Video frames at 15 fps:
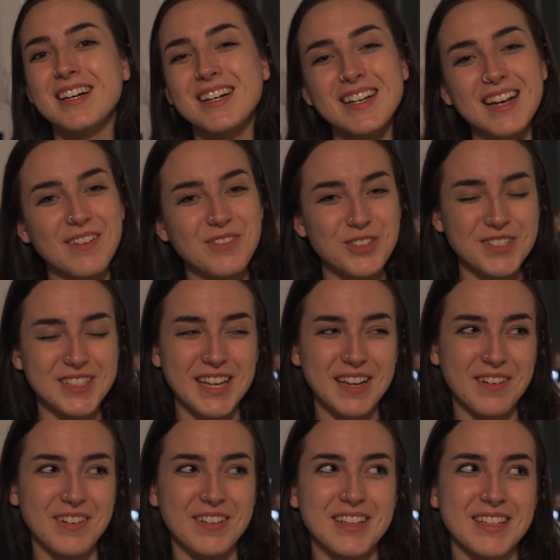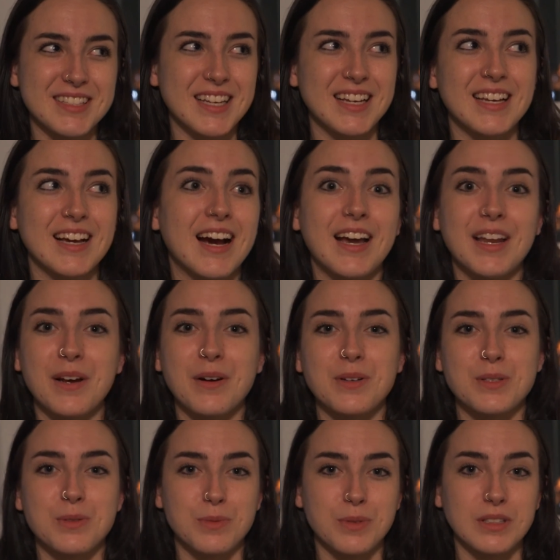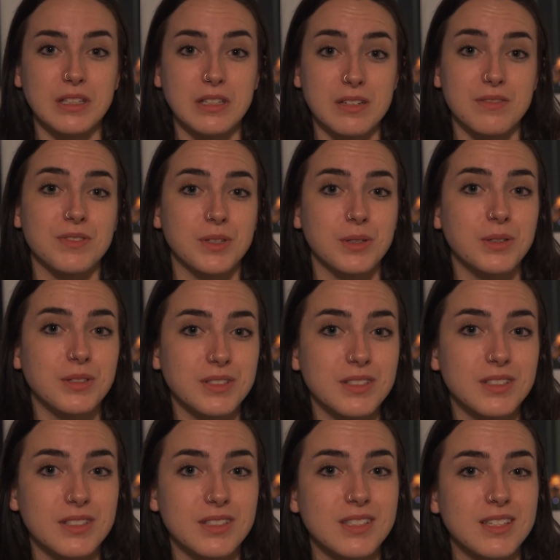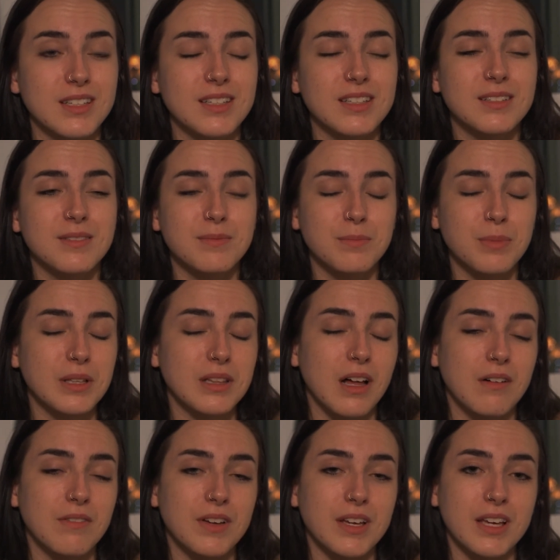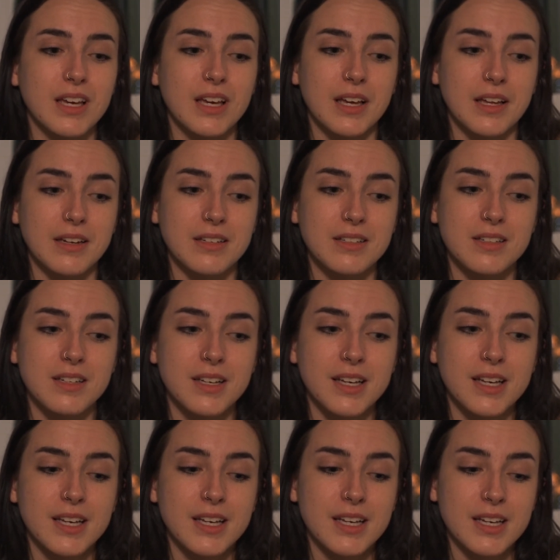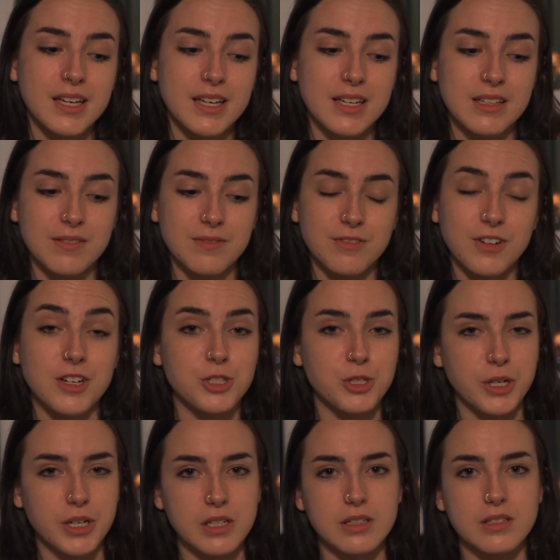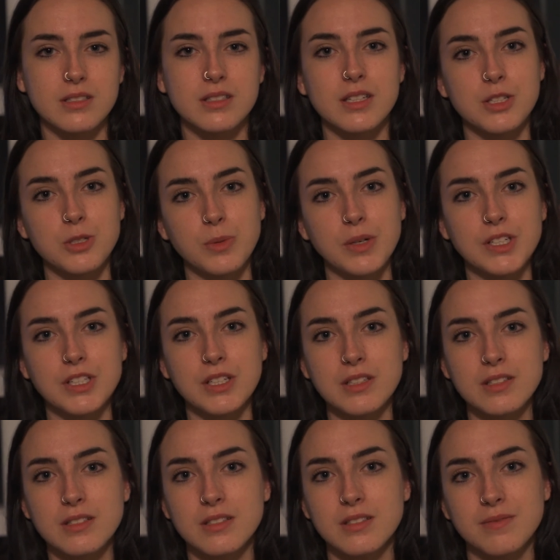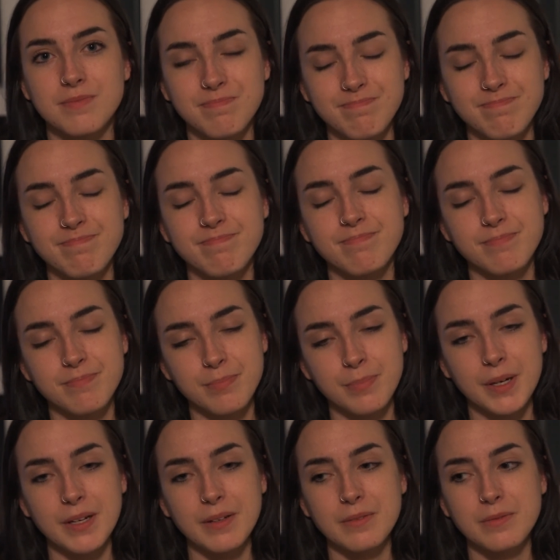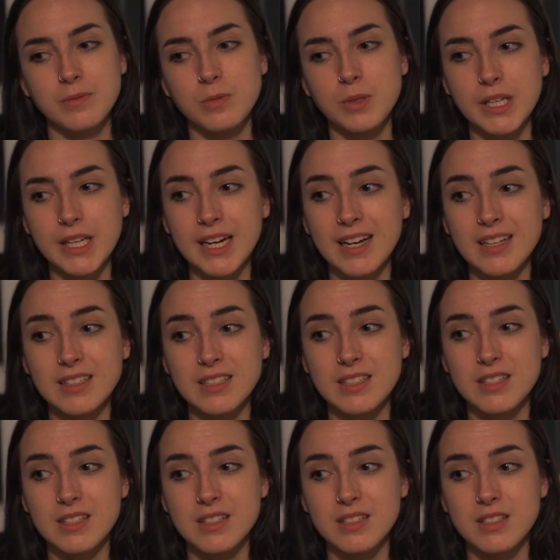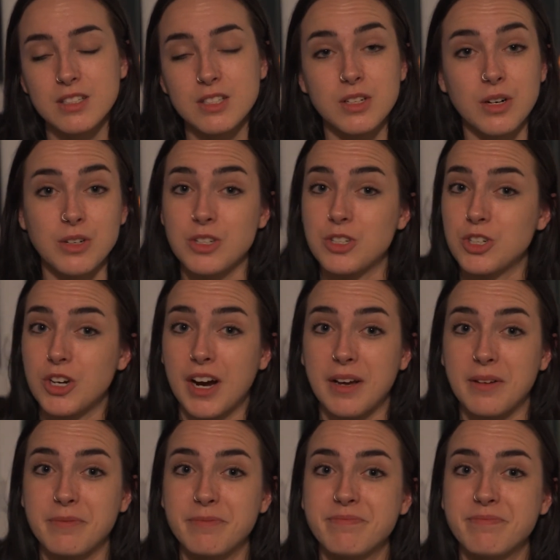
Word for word: after saying all this, like I know it's really difficult to be loving and in frustrating situations, but we can at least start to try.